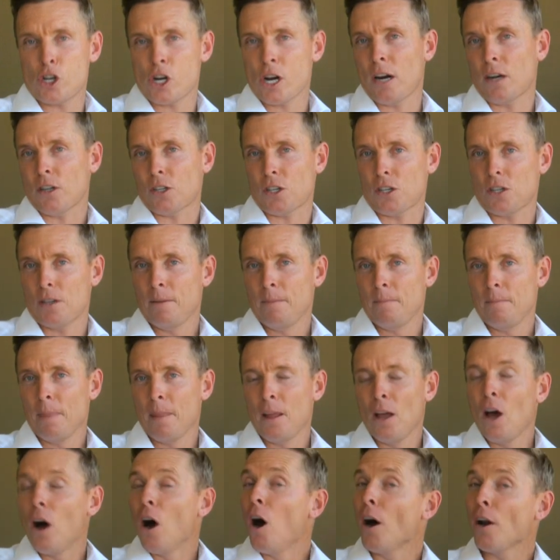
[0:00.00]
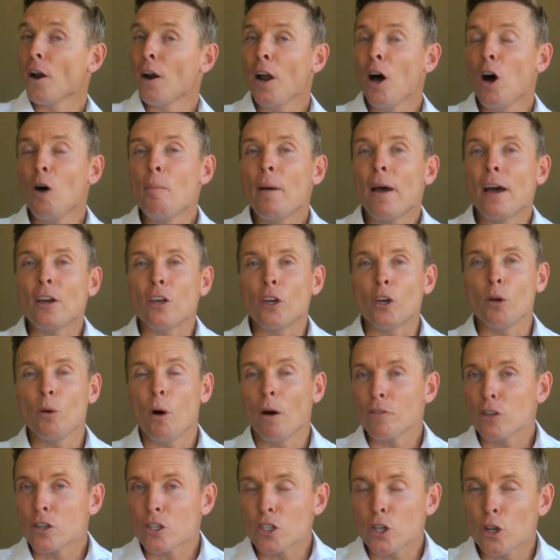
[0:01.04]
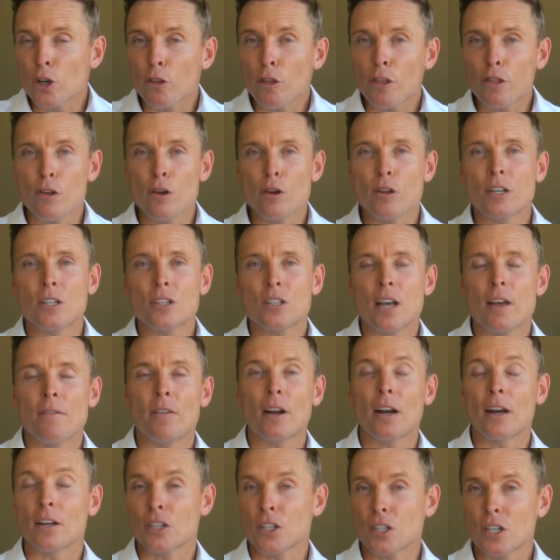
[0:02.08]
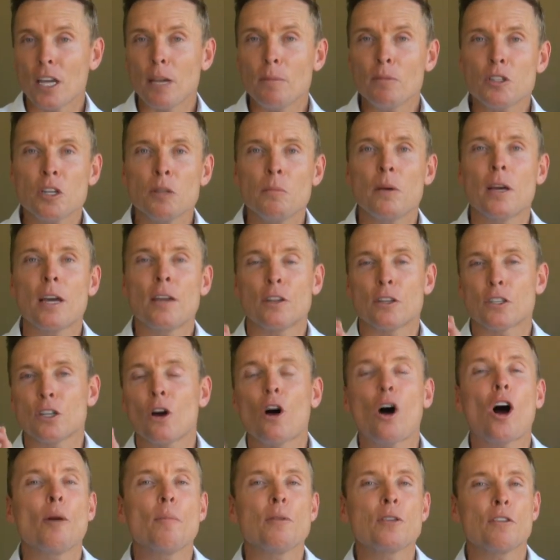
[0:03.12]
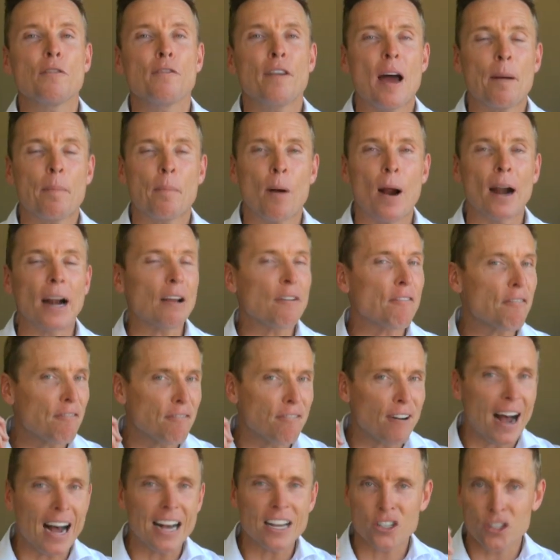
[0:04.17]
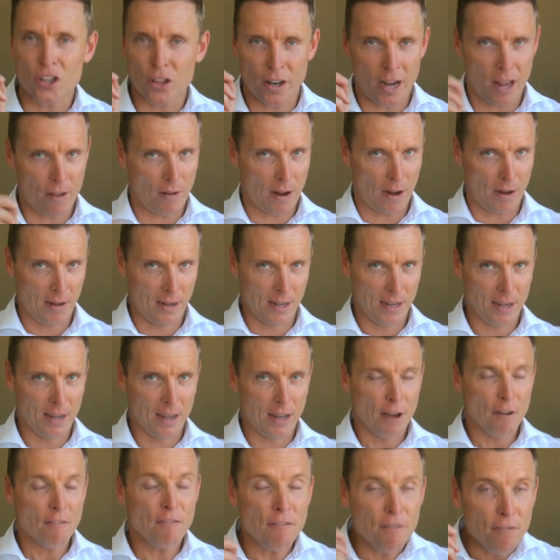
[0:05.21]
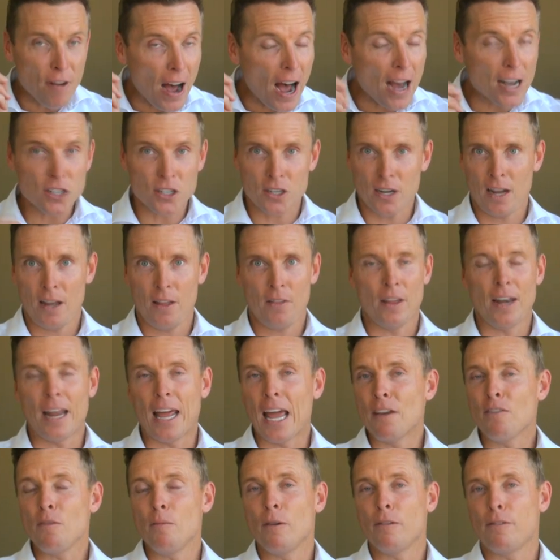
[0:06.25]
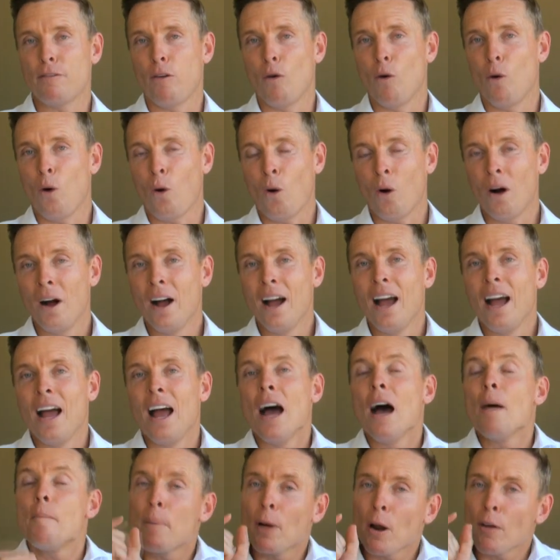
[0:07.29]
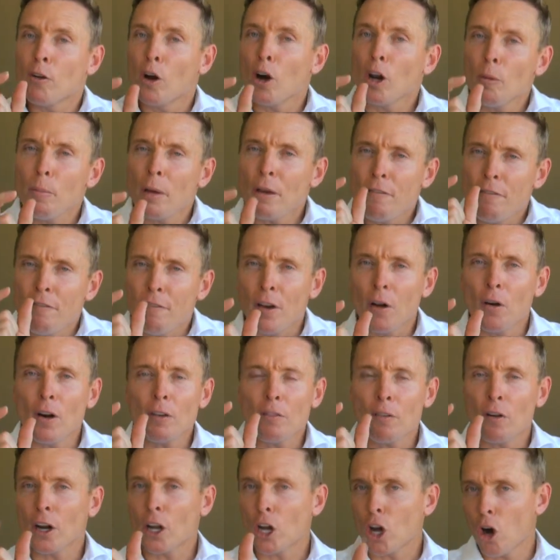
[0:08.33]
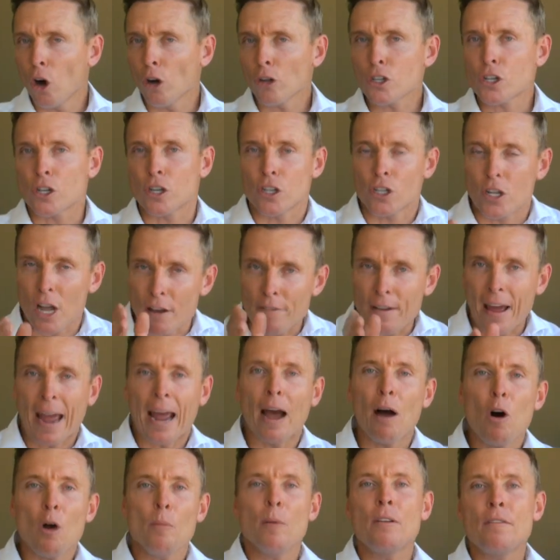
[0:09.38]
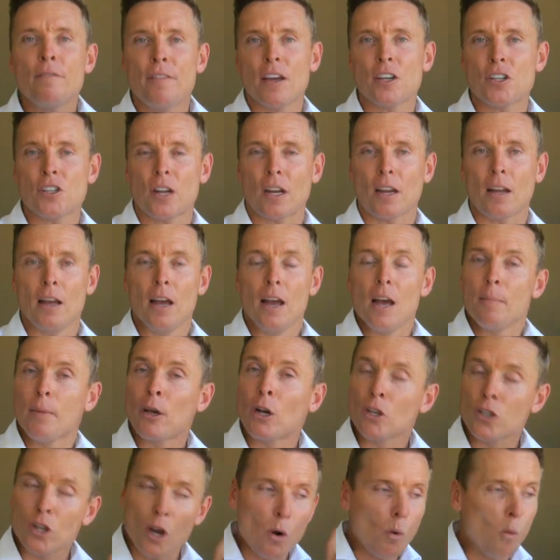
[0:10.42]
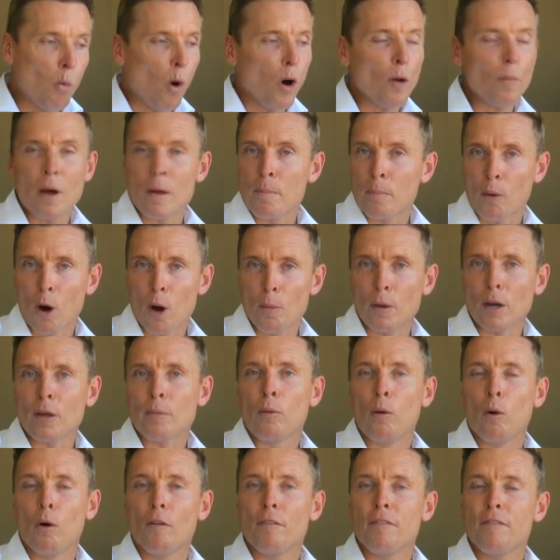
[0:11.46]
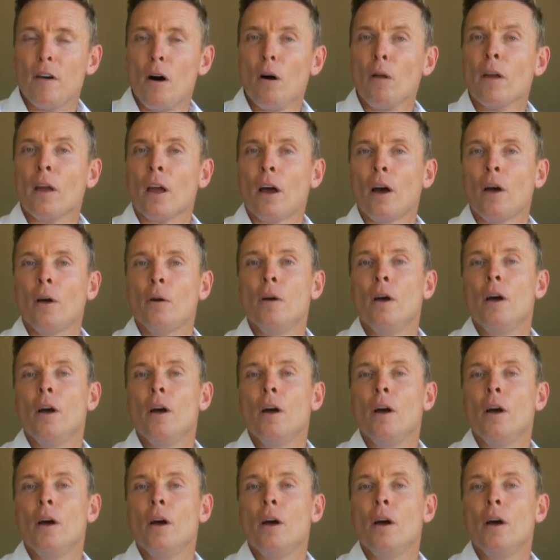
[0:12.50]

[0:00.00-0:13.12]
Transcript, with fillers: chunks. I don't know about you, I've just turned 37, and it seems to me that time is evaporating faster than ever. Faster than ever before. But I've got to be very, very conscious of how I'm investing, because I want a property portfolio